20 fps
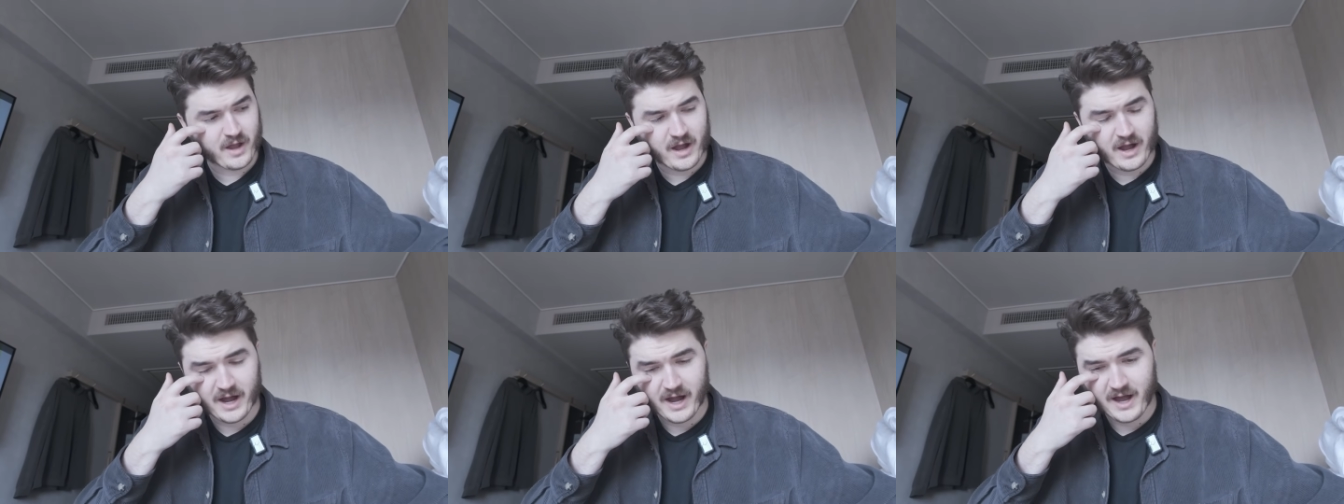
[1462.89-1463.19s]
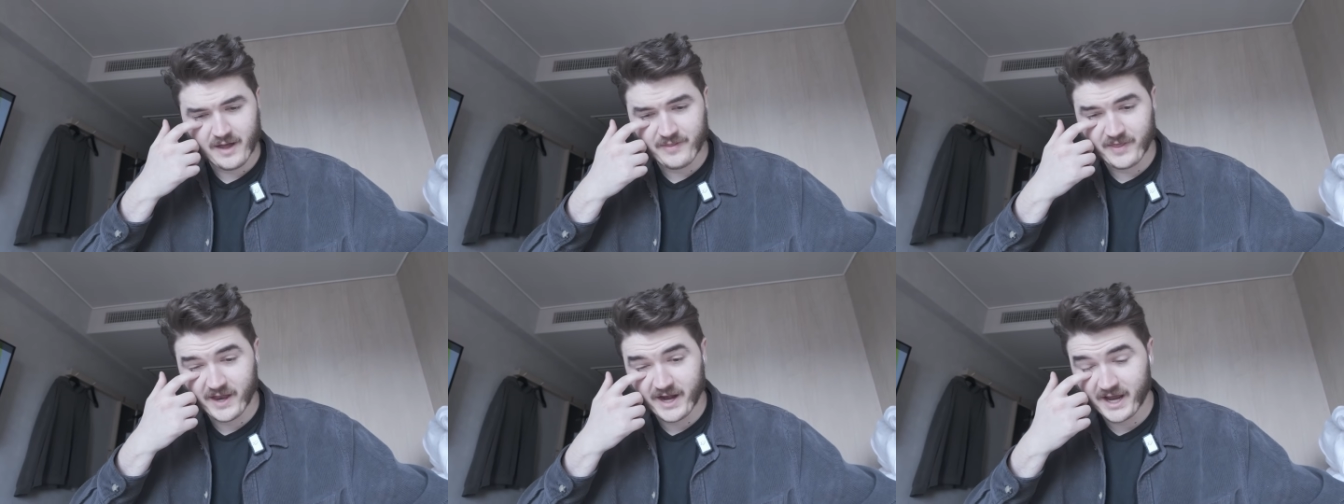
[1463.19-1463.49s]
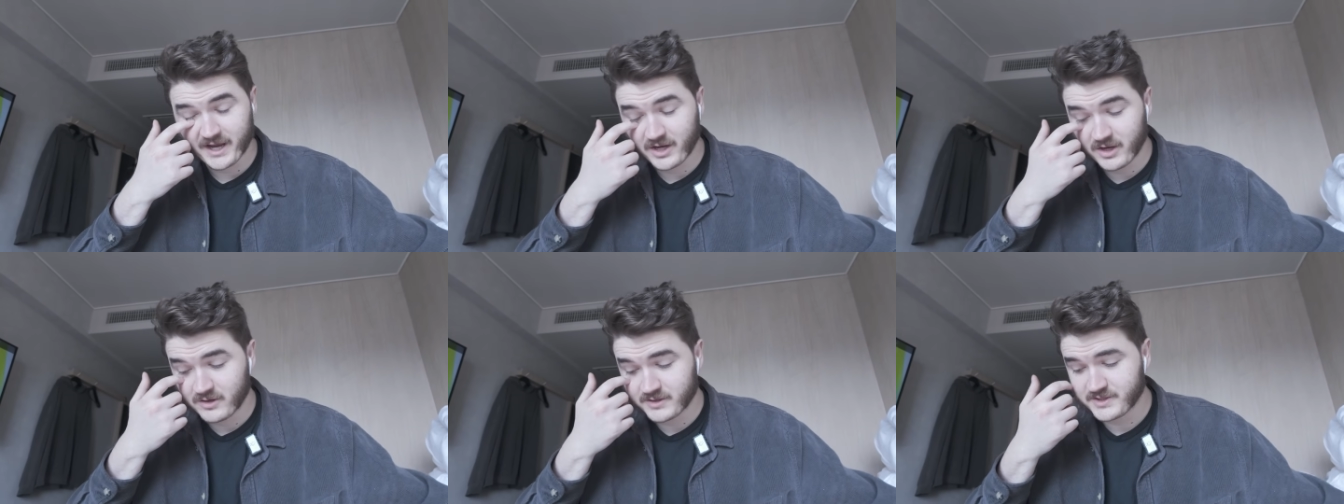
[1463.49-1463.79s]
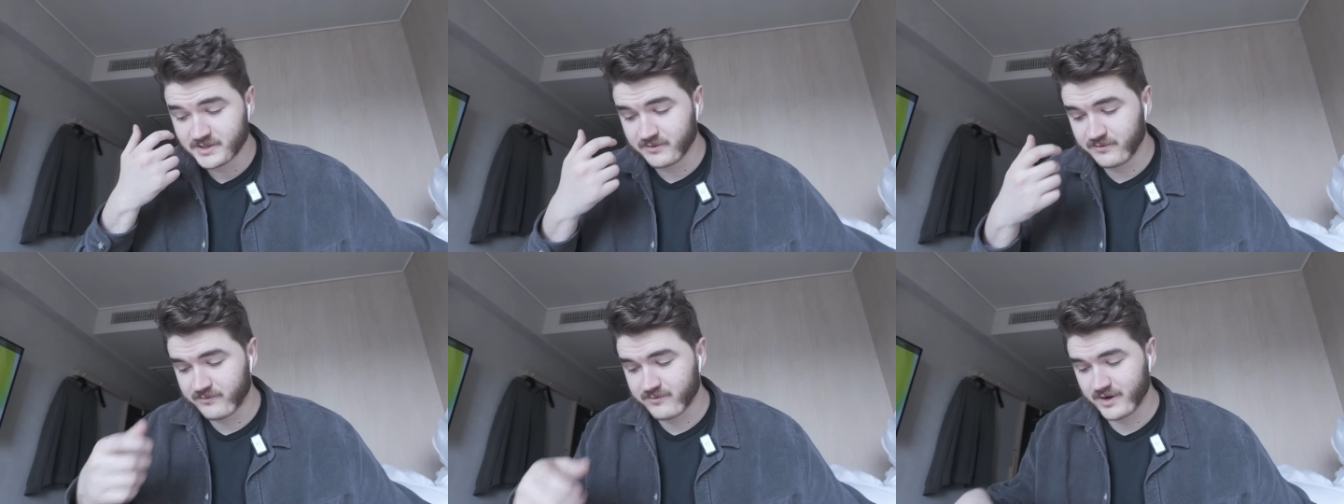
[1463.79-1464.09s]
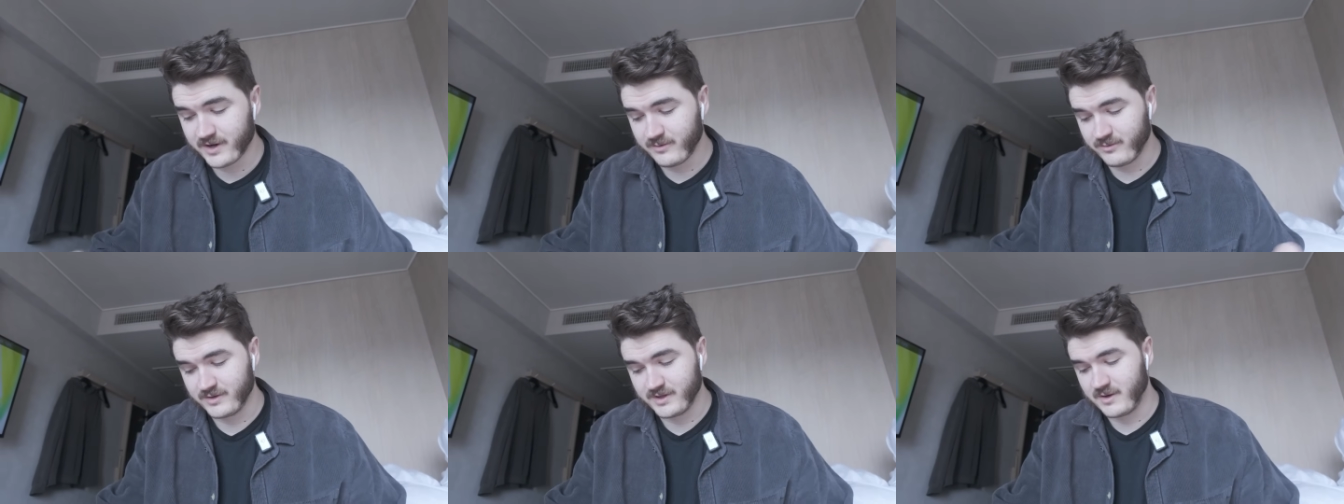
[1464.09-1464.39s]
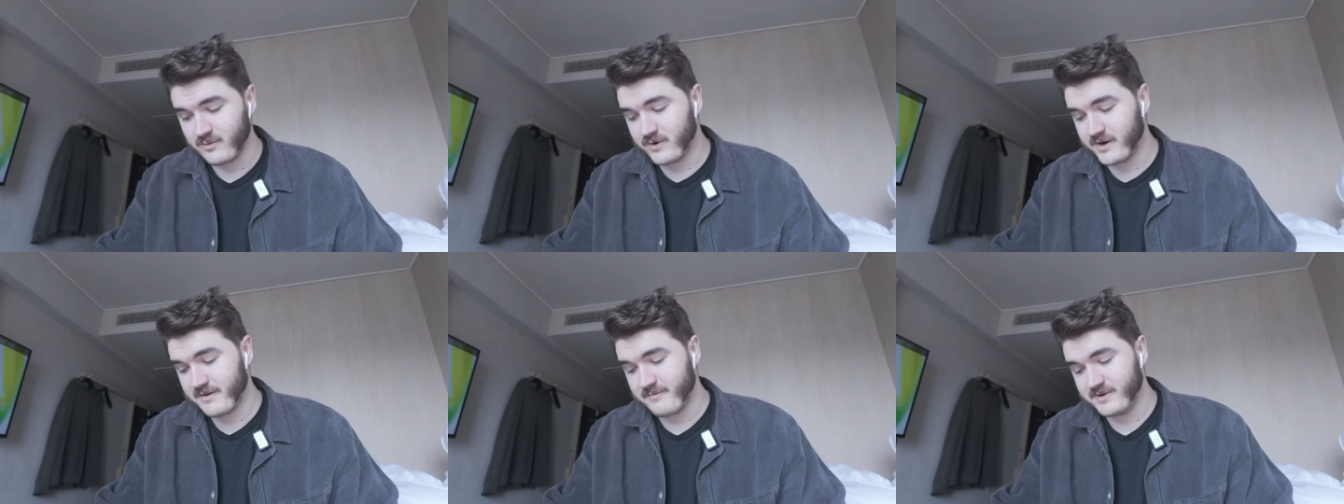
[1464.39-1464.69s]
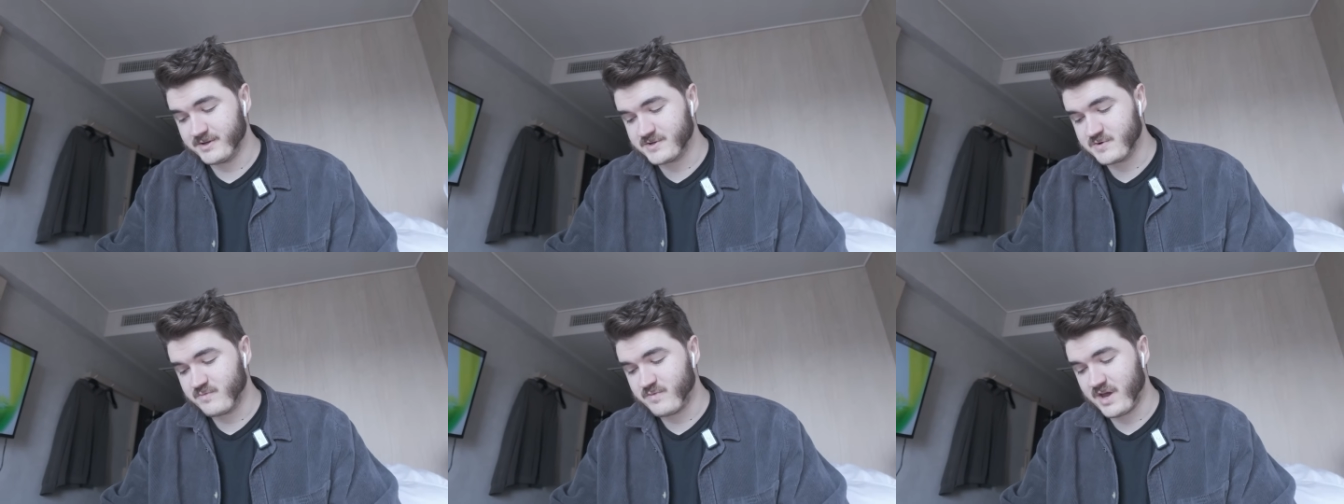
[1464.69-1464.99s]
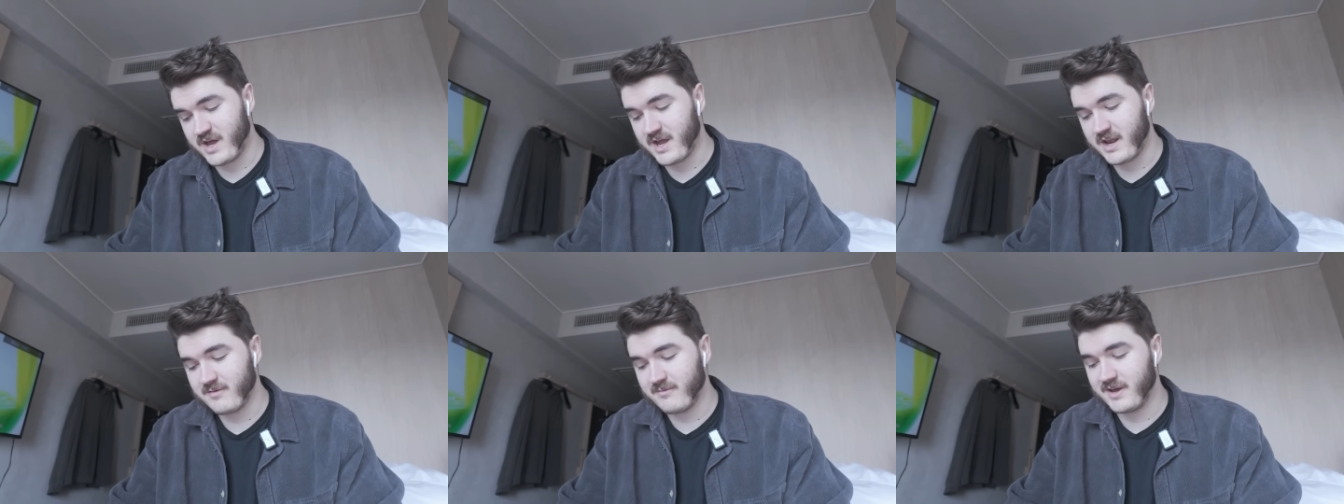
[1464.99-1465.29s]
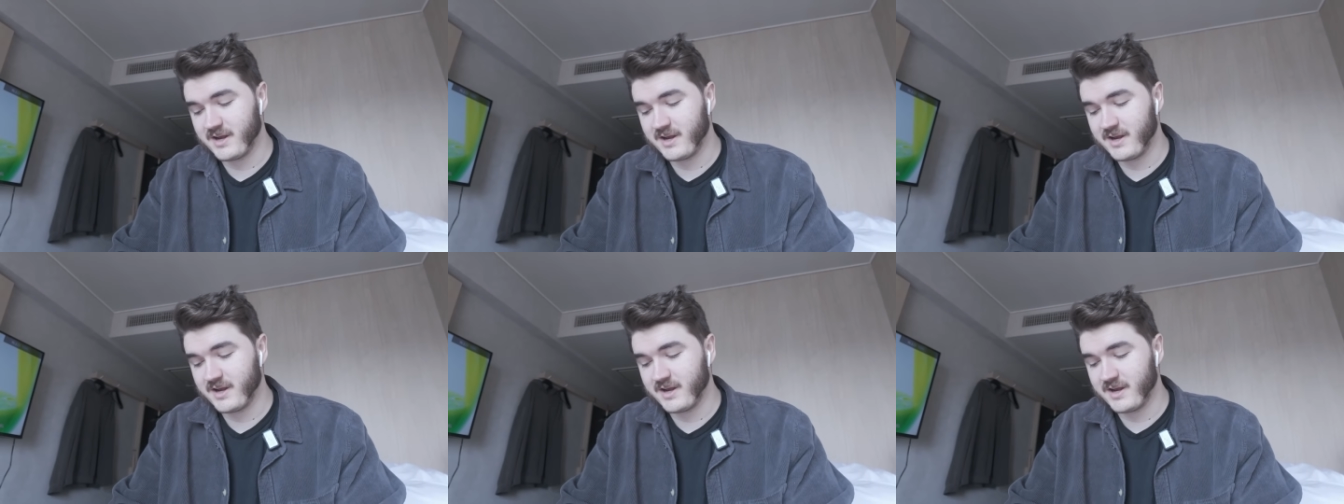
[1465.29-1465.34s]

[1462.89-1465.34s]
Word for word: Uh, that I go to frequently when I'm in Japan.